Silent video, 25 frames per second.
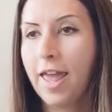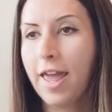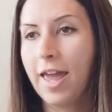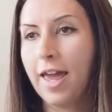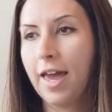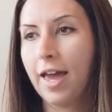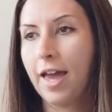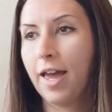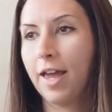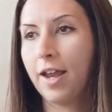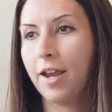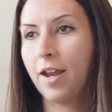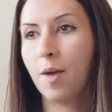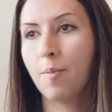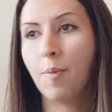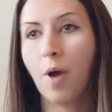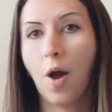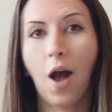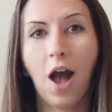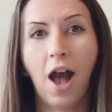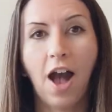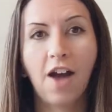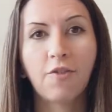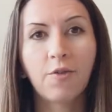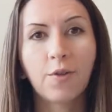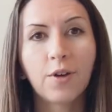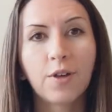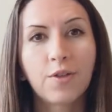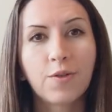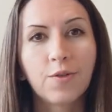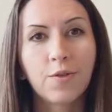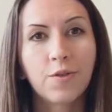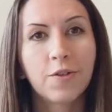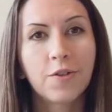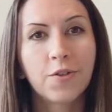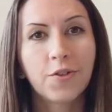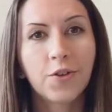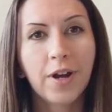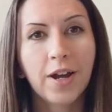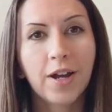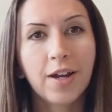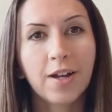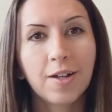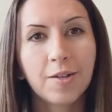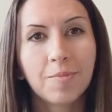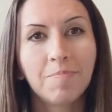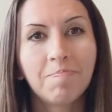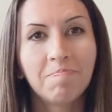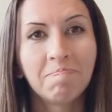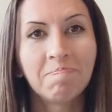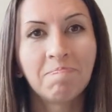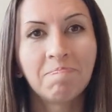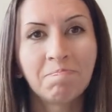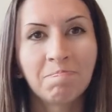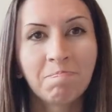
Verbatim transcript: And about halfway through the trail,